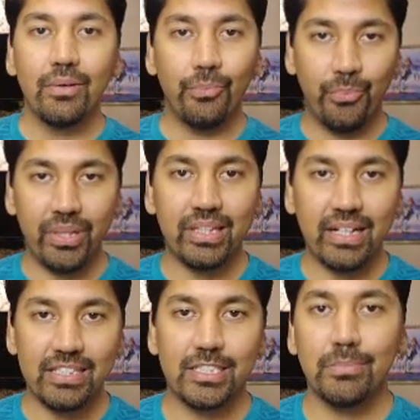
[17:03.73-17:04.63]
with
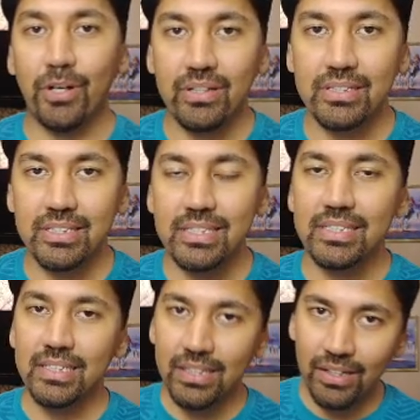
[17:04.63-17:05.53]
custom
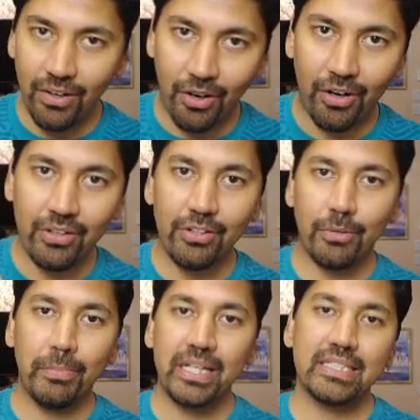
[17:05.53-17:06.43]
audiences on your
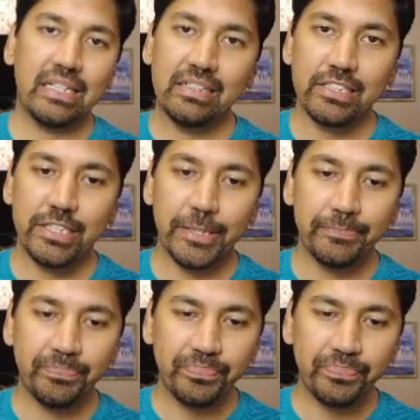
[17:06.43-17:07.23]
big sales day.